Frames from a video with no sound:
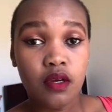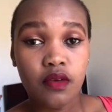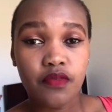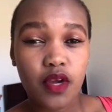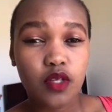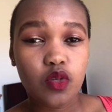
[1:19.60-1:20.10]

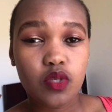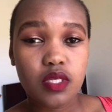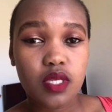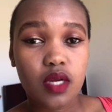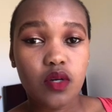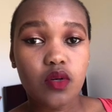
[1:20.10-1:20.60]
fructose
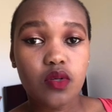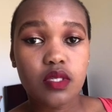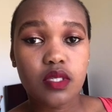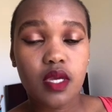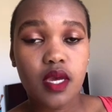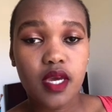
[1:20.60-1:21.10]
sucrose
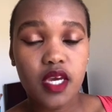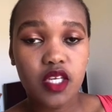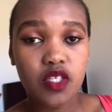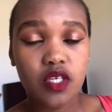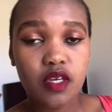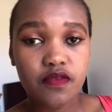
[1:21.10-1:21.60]

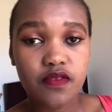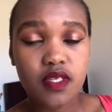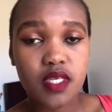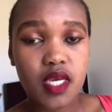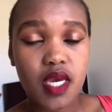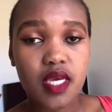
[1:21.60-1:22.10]

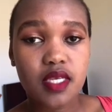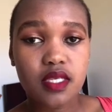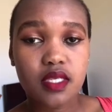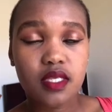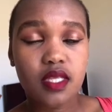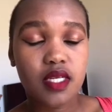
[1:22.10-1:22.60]

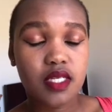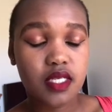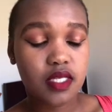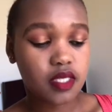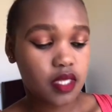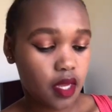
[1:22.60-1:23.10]
hfcs that
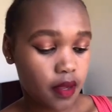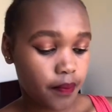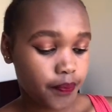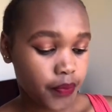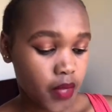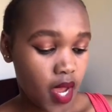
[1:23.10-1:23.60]
is
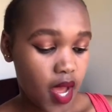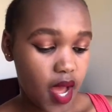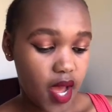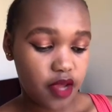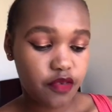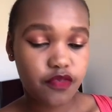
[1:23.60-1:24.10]

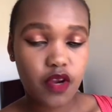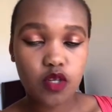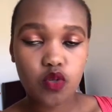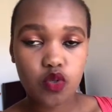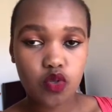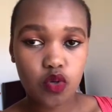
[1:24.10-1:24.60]
high
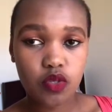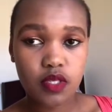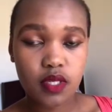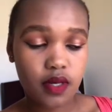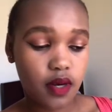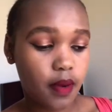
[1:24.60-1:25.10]
fructose corn
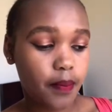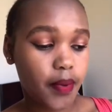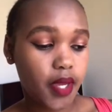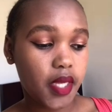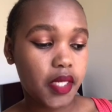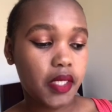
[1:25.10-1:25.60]
syrup
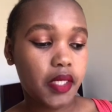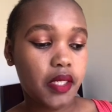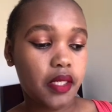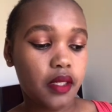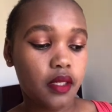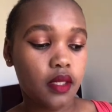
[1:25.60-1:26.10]
and
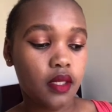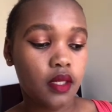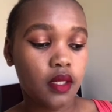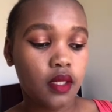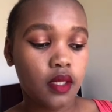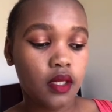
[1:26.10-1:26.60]

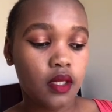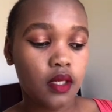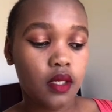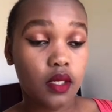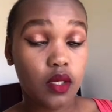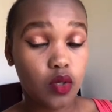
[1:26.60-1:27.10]

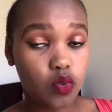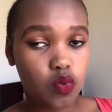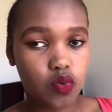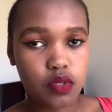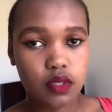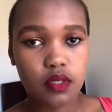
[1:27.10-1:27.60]
uh,
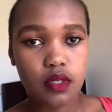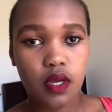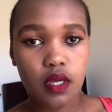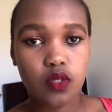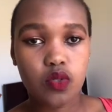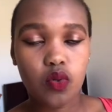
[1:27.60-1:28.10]
glucose
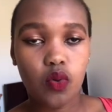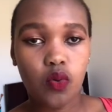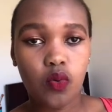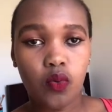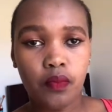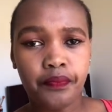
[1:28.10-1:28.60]

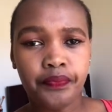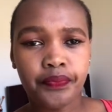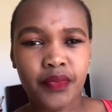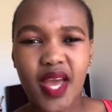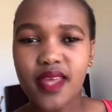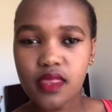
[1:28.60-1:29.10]
so
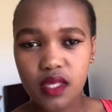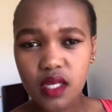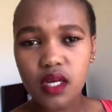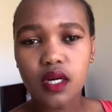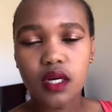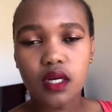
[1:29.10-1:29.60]
i think